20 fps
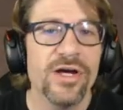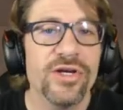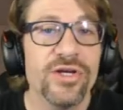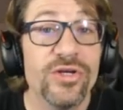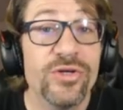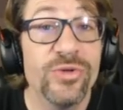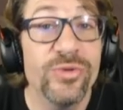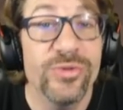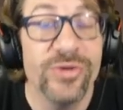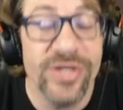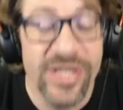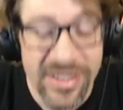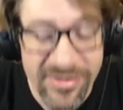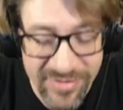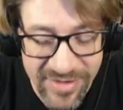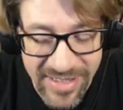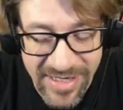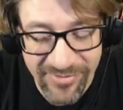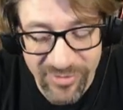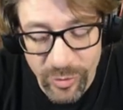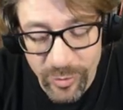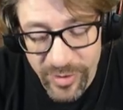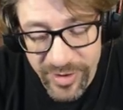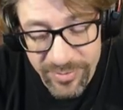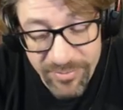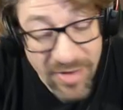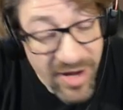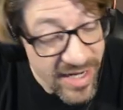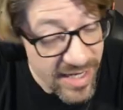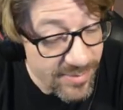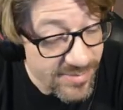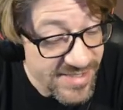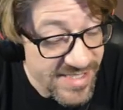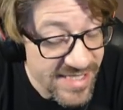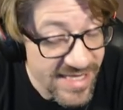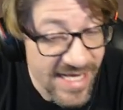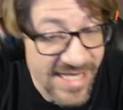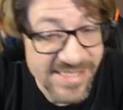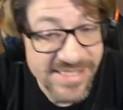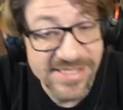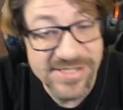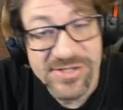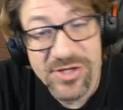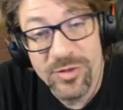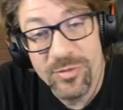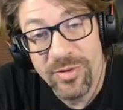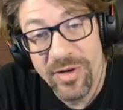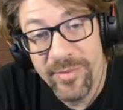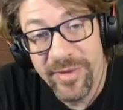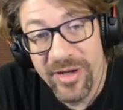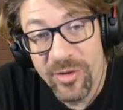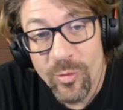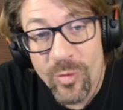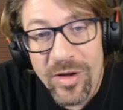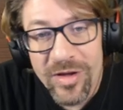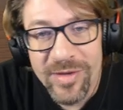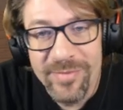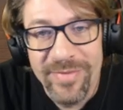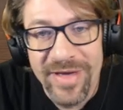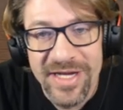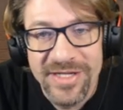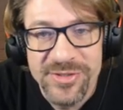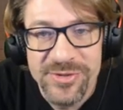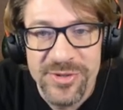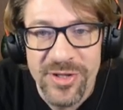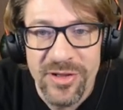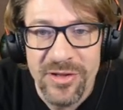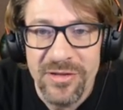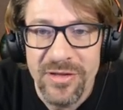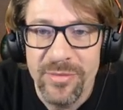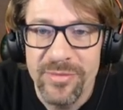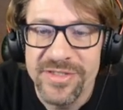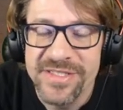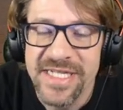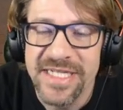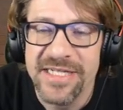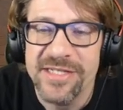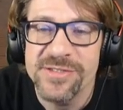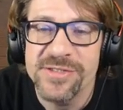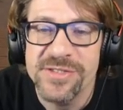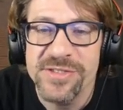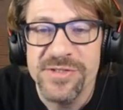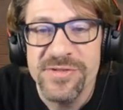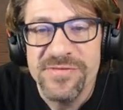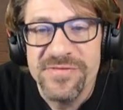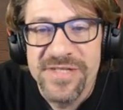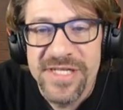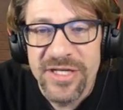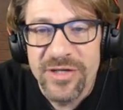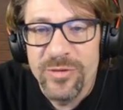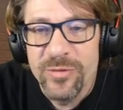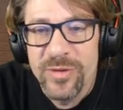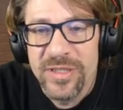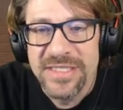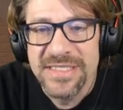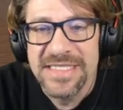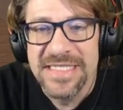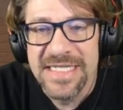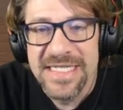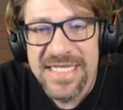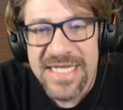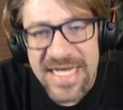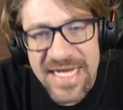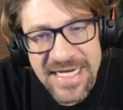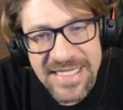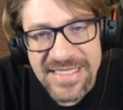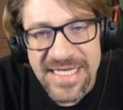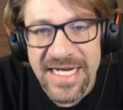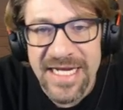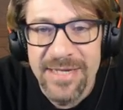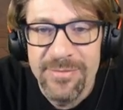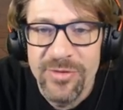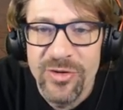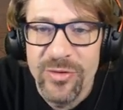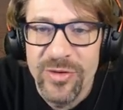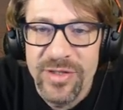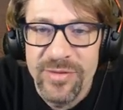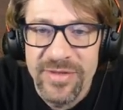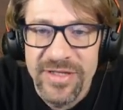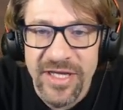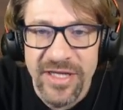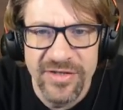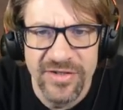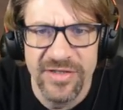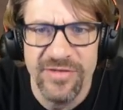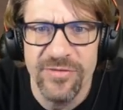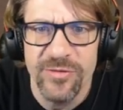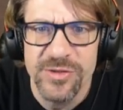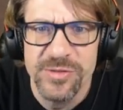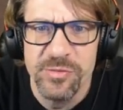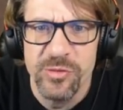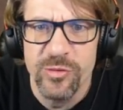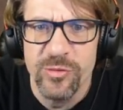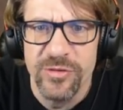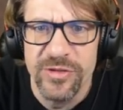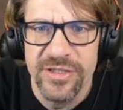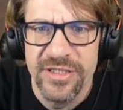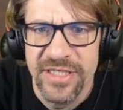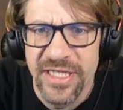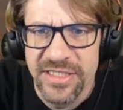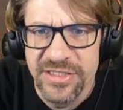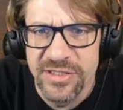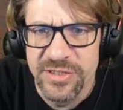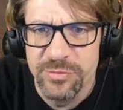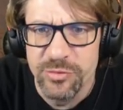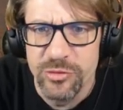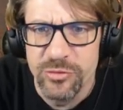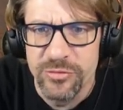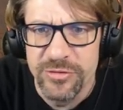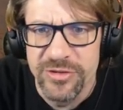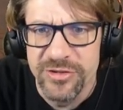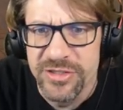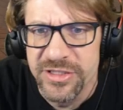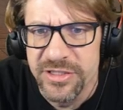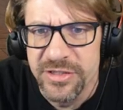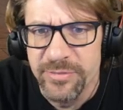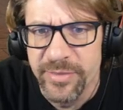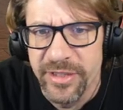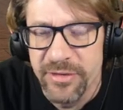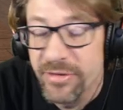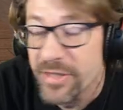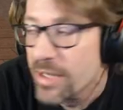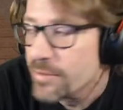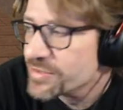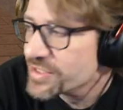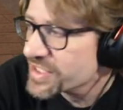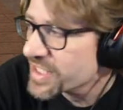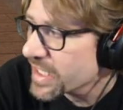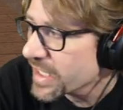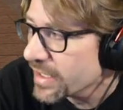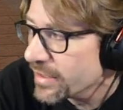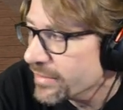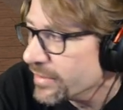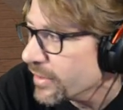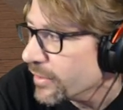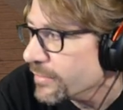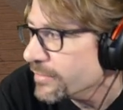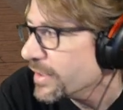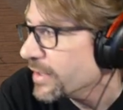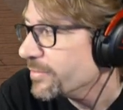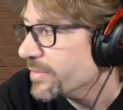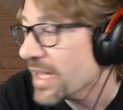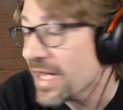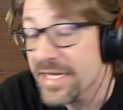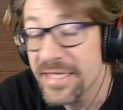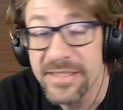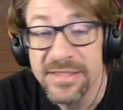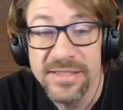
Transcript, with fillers: Good evening, everyone. My name's Heath Haskins, CodePrime8, and welcome back to another Lumber Tycoon 2 video, where tonight I am going to be hunting for spookwood. That's a spookwood tree in the background. I'm just kidding. No, I'm not.